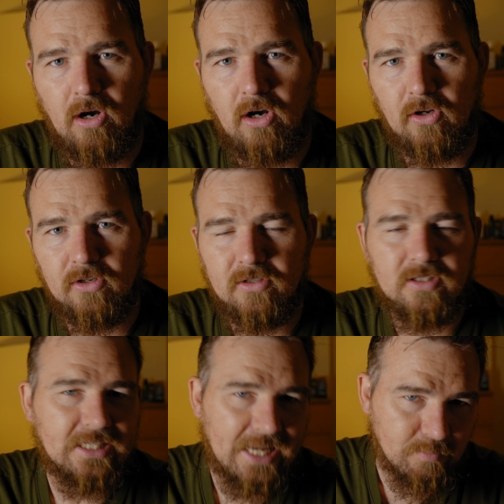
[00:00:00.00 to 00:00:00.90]

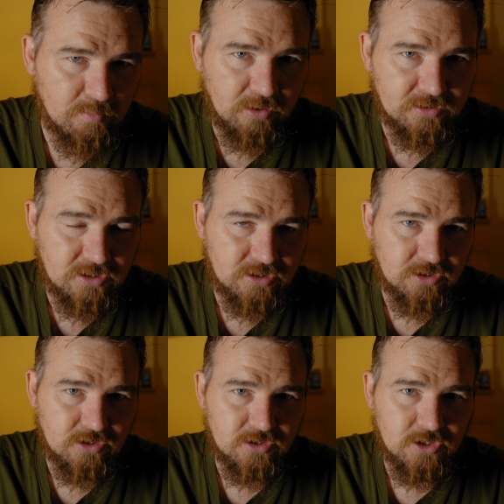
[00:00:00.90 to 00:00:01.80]
on camera bodies
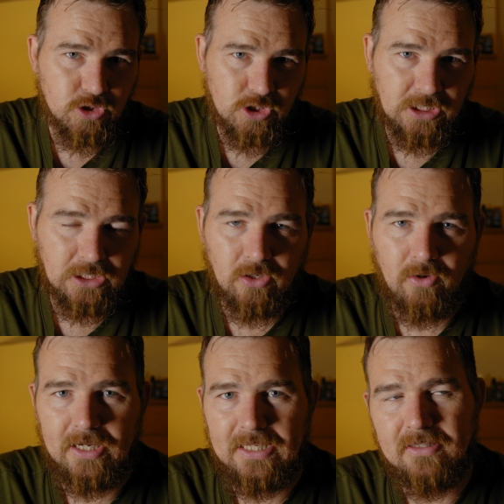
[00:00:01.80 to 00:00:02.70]
such as the
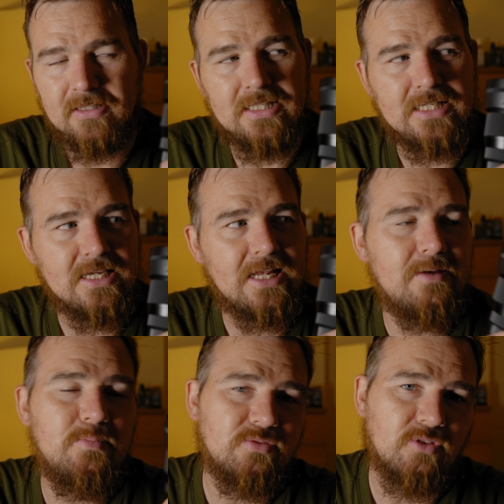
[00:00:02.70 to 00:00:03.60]
G9. The
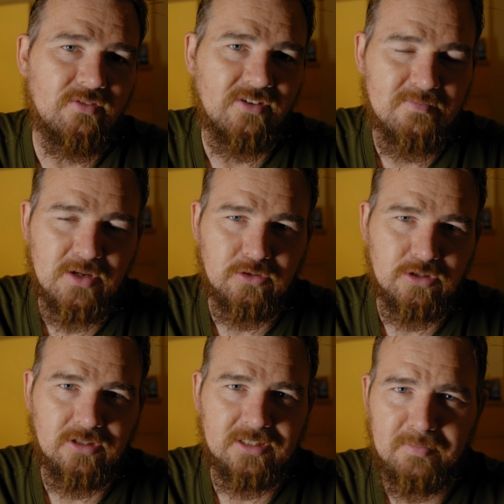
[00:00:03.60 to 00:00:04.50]
Olympus 45mm
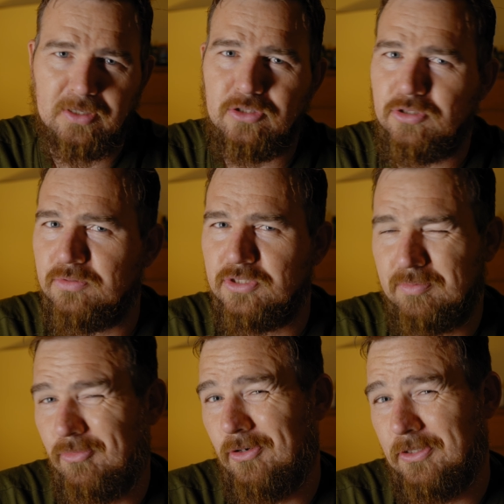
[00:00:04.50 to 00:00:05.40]
just looked a bit too
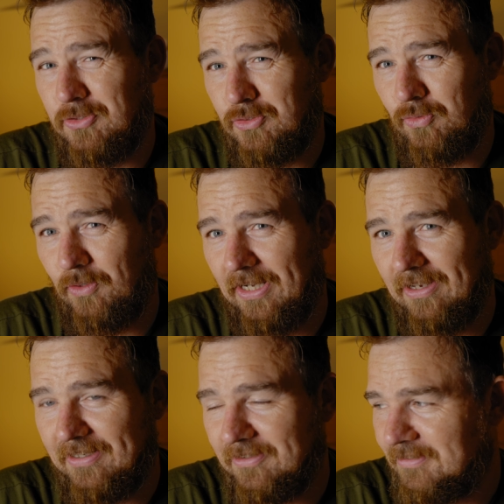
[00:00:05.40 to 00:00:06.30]
small and
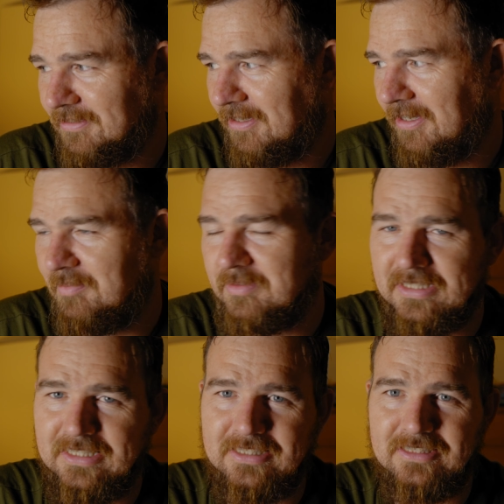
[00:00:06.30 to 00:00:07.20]
toy-like on times,
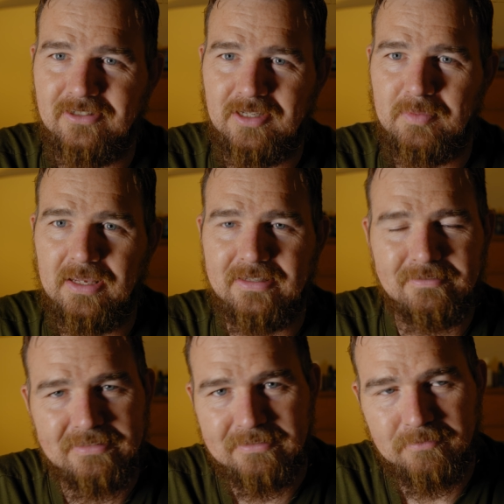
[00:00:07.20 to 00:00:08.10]
and it did look a bit
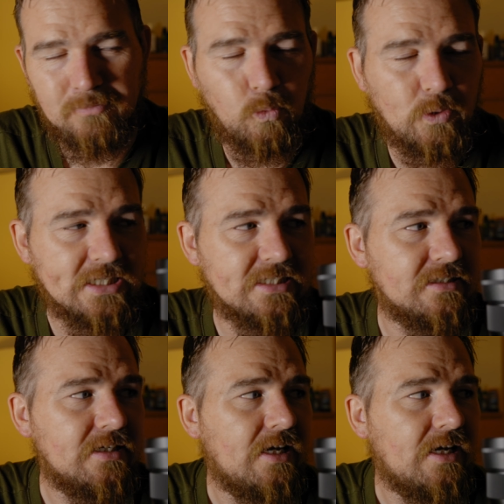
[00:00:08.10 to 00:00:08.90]
weird.